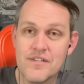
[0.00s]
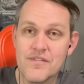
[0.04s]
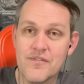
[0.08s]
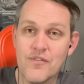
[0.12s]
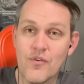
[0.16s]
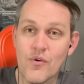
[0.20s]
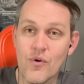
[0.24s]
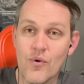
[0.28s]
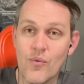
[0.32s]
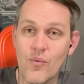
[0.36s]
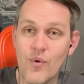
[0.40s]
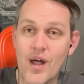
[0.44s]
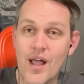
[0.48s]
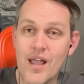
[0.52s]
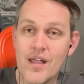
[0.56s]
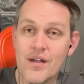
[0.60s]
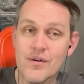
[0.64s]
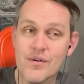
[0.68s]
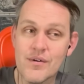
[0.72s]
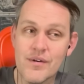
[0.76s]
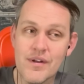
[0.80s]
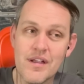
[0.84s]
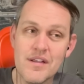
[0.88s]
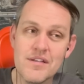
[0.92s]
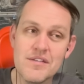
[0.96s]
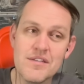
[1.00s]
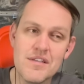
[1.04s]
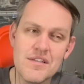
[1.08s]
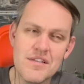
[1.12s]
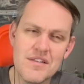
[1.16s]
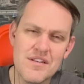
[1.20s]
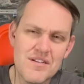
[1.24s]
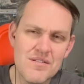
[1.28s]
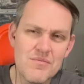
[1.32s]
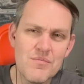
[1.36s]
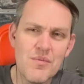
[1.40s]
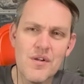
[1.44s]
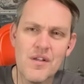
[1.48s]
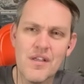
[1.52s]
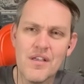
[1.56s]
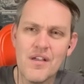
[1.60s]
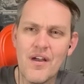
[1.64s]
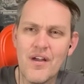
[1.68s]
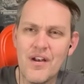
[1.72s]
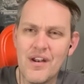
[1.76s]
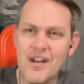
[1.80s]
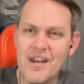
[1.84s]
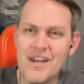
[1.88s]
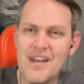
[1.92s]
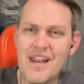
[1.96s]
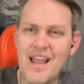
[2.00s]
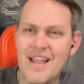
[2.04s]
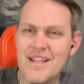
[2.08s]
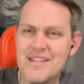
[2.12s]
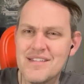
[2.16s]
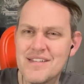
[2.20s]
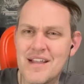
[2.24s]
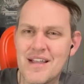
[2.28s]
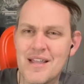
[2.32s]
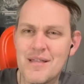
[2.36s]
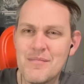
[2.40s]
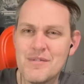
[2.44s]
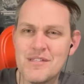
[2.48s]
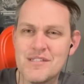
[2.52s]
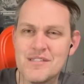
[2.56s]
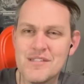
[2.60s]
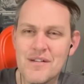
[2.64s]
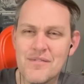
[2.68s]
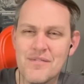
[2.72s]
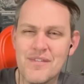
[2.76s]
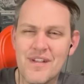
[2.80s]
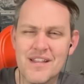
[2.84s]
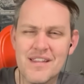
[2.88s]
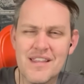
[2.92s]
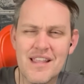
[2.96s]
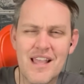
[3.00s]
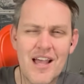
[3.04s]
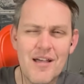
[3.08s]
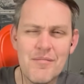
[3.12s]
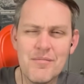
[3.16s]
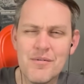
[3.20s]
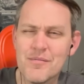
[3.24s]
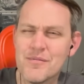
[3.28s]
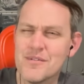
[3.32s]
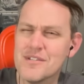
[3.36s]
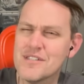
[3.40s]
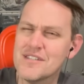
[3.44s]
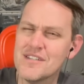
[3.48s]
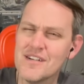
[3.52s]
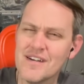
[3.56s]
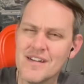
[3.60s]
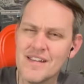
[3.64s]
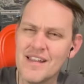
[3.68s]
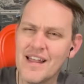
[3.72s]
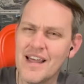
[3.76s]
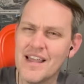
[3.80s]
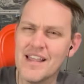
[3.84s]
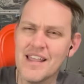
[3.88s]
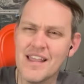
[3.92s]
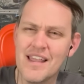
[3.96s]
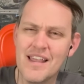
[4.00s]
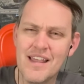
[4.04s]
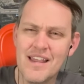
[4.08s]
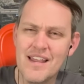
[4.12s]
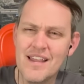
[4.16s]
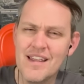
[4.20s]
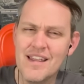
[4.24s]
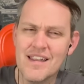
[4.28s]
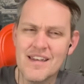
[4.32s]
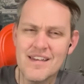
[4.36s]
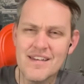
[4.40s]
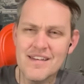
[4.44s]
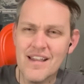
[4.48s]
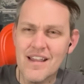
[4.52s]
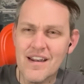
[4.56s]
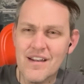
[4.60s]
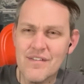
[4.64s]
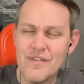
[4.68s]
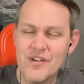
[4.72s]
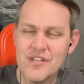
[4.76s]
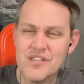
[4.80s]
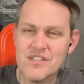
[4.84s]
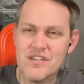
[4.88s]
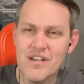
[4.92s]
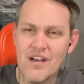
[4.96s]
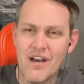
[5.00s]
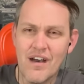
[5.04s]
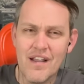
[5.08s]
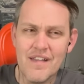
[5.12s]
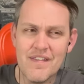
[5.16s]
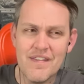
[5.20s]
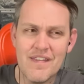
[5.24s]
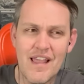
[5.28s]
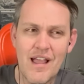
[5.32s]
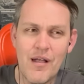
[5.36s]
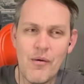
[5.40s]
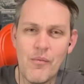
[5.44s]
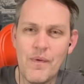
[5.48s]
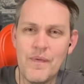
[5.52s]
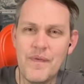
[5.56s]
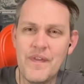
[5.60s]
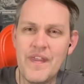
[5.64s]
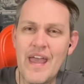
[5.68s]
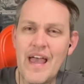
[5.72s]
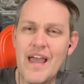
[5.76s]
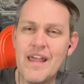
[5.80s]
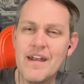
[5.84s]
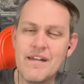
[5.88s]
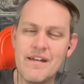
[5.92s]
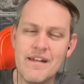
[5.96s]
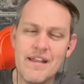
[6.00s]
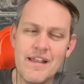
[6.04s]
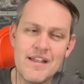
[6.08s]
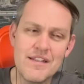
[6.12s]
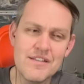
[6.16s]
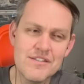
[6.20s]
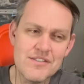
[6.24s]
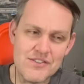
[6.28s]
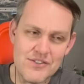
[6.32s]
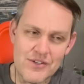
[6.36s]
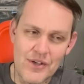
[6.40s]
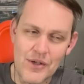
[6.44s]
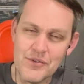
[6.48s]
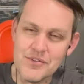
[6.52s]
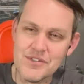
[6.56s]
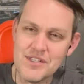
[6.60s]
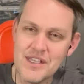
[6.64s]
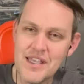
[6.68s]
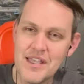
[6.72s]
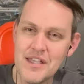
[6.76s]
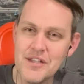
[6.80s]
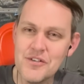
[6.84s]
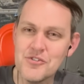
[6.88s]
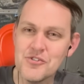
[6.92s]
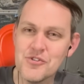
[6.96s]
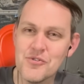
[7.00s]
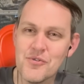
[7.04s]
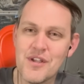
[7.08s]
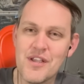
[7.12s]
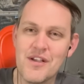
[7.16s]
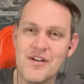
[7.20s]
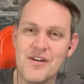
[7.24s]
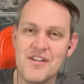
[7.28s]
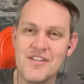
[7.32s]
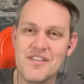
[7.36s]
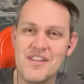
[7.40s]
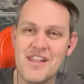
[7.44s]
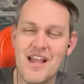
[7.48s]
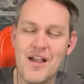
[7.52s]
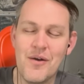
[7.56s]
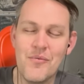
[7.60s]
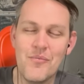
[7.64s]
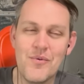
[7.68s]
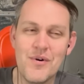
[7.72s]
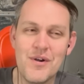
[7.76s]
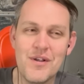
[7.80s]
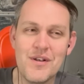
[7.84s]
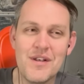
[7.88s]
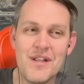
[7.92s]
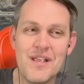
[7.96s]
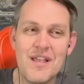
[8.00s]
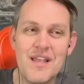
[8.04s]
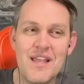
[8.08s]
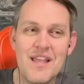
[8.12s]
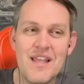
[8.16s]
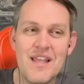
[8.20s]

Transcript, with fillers: for a while. Granted, you know, working on it at nighttime and stuff like that, but we're still like, None of us caught that. What added insult to injury on that one